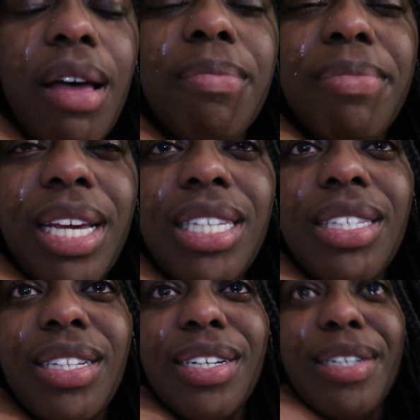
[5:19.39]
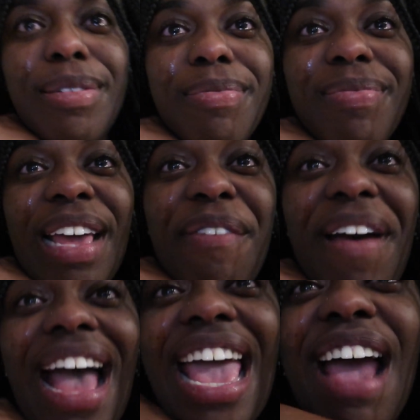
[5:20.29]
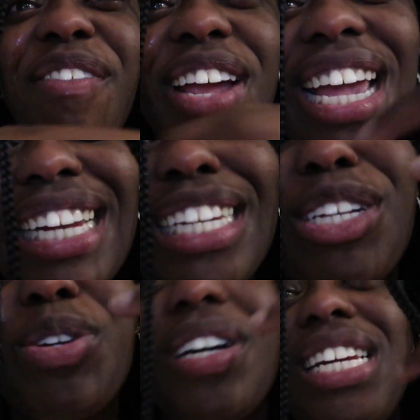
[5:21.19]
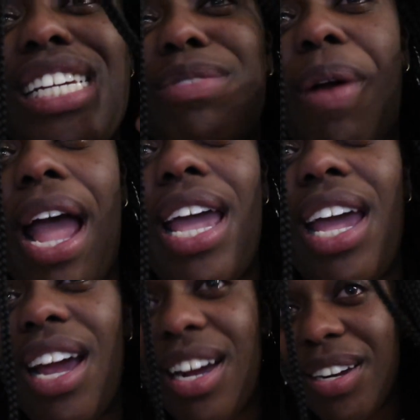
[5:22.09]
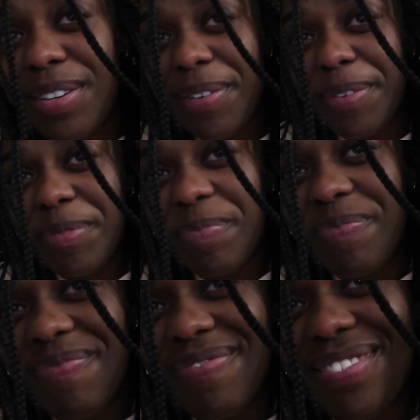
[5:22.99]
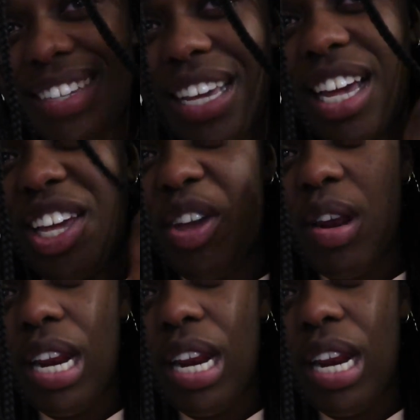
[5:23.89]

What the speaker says: I'm messed up. If I ever get to doing this right here, you